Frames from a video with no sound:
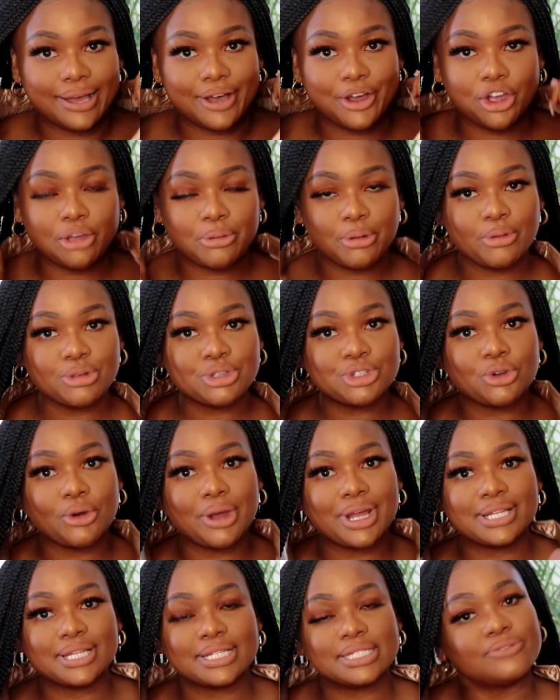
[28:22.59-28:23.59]
I hope you
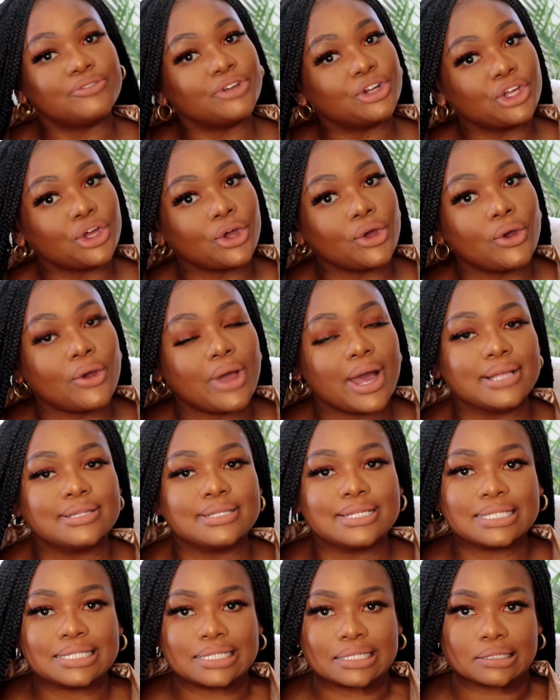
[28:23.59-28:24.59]
enjoyed this video and
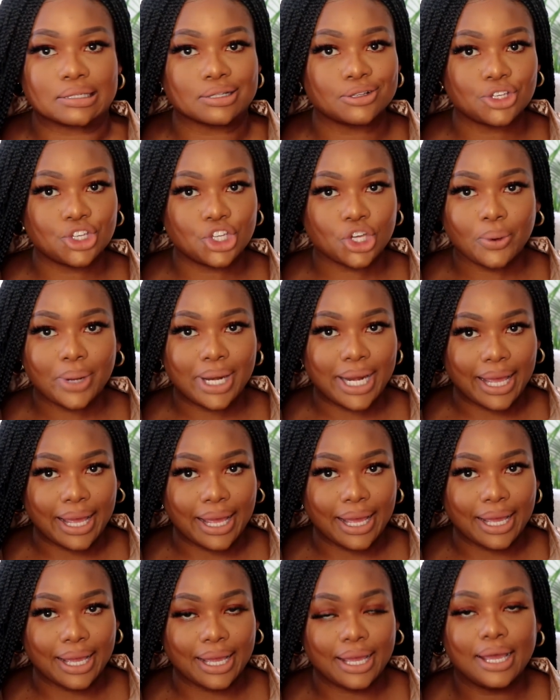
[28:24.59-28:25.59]
this little
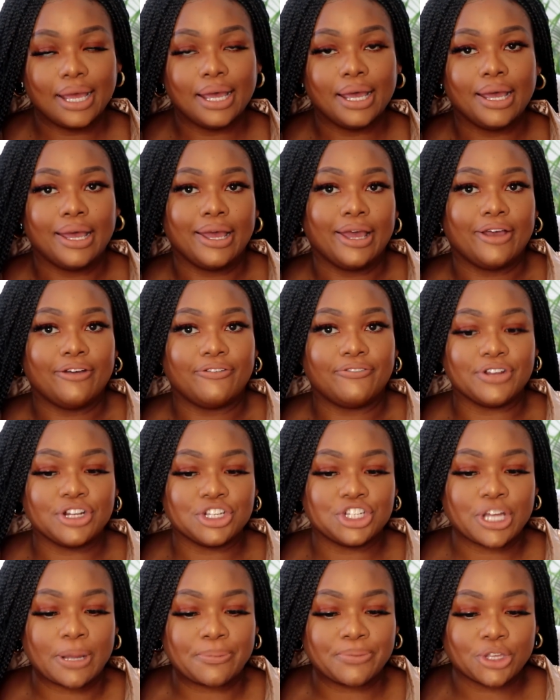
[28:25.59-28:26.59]
Q&A,
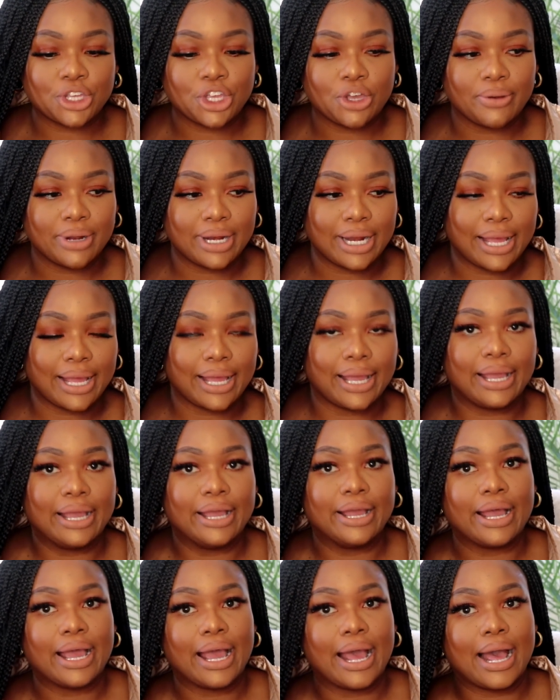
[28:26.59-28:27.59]
finishing up the Q&A
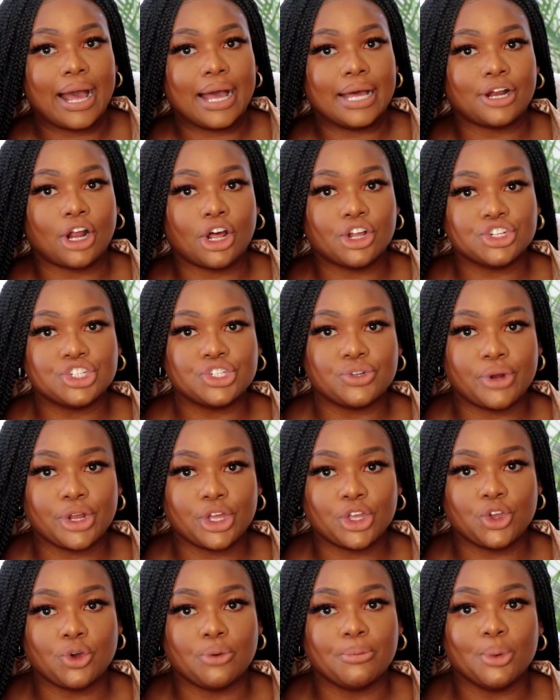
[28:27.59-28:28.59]
and
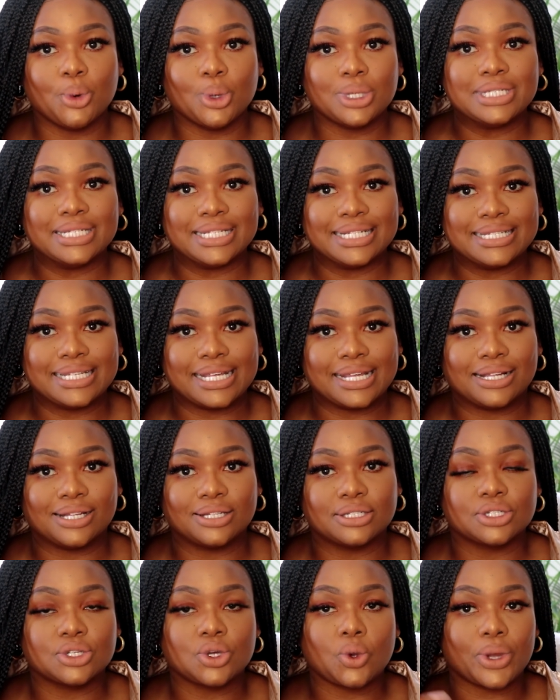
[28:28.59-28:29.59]
answering your more
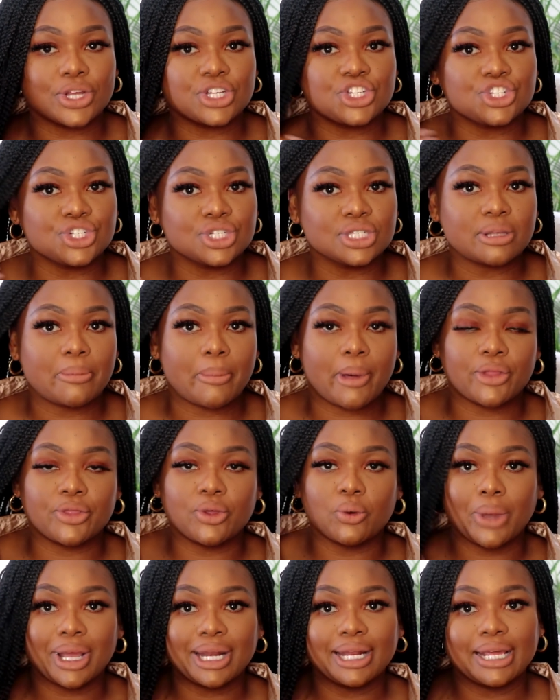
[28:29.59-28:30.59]
detailed questions about
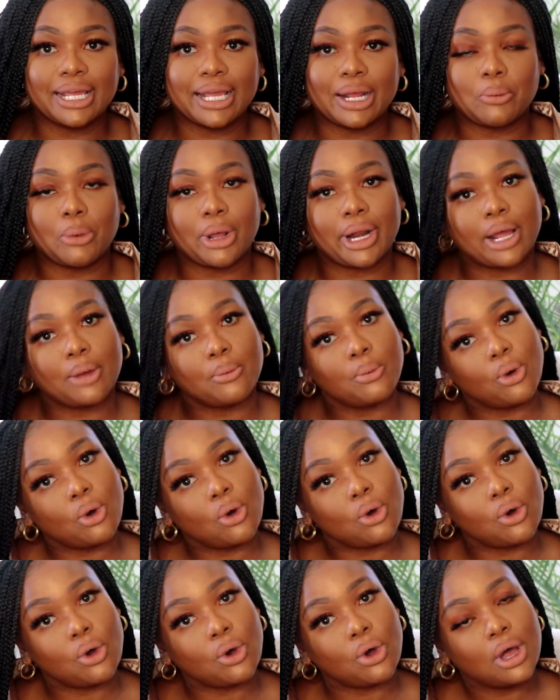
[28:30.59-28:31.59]
the wedding and what I
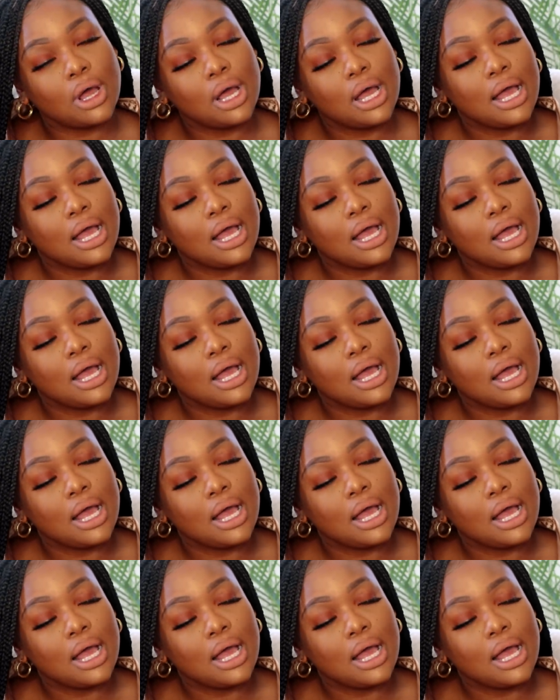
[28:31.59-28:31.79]
wore.